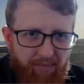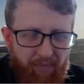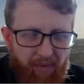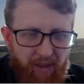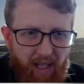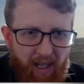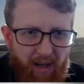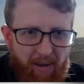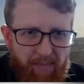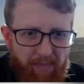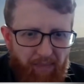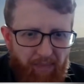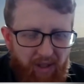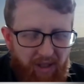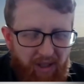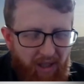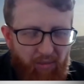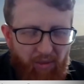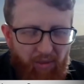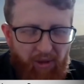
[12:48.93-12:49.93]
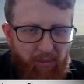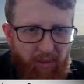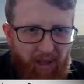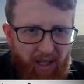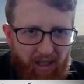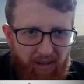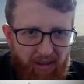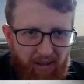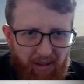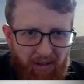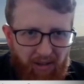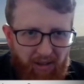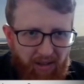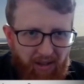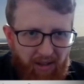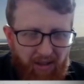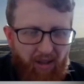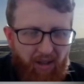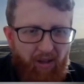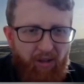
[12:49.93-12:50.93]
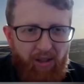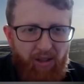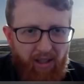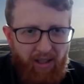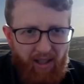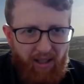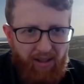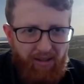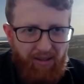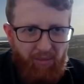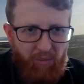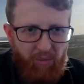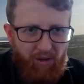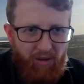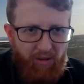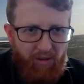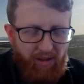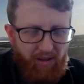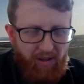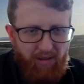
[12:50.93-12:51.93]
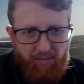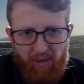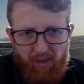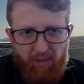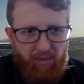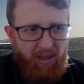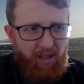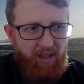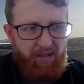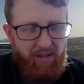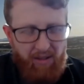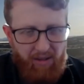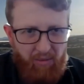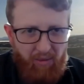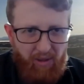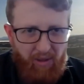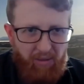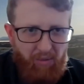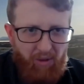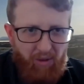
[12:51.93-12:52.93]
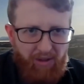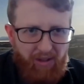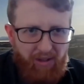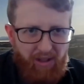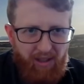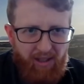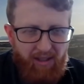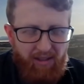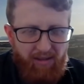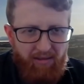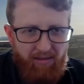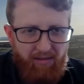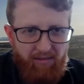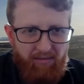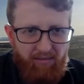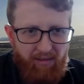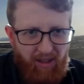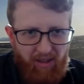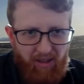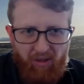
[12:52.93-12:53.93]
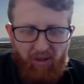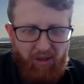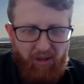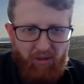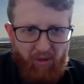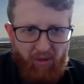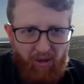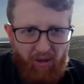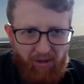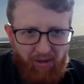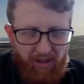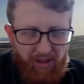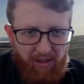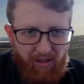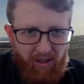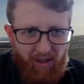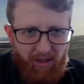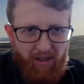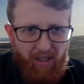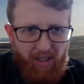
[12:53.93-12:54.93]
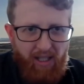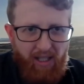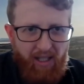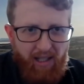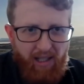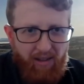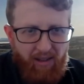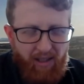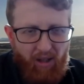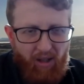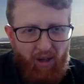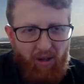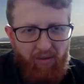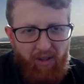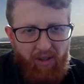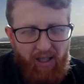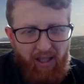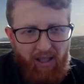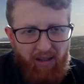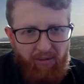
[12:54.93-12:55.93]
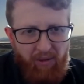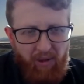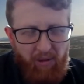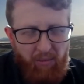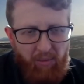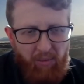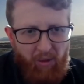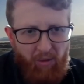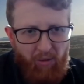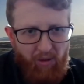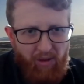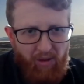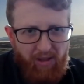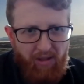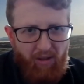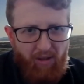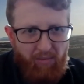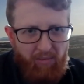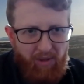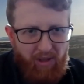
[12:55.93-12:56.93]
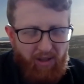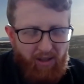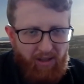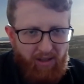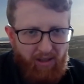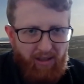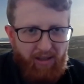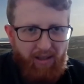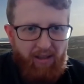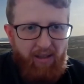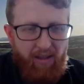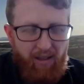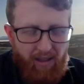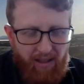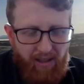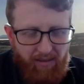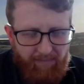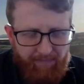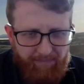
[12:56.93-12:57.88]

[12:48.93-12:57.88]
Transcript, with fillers: Um, same with the power usage. It's only one hundred watts, maybe one hundred twenty watts. It's not too onerous. So the overhead for the pool is not particularly high.